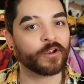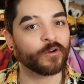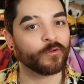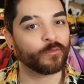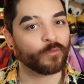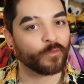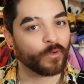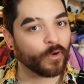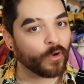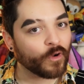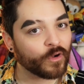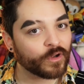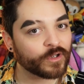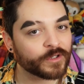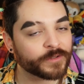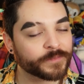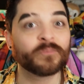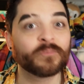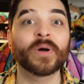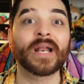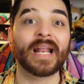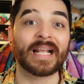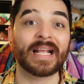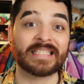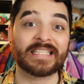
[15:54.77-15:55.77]
and roll,
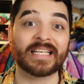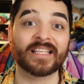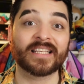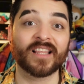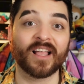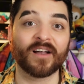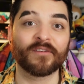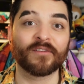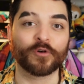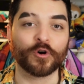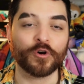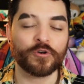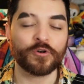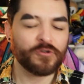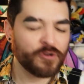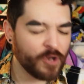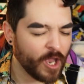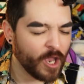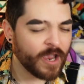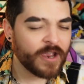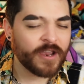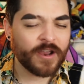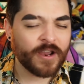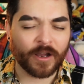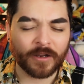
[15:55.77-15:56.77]
but I did love her.
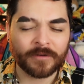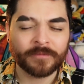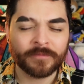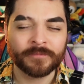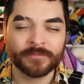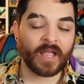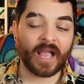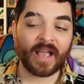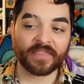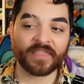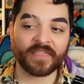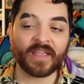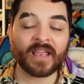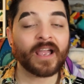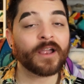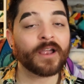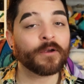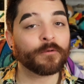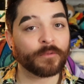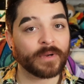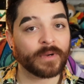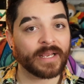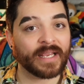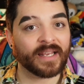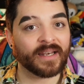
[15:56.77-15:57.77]
Yeah! I think
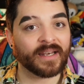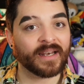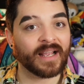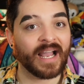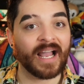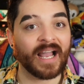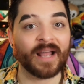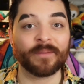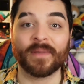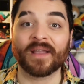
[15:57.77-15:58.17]
Irene had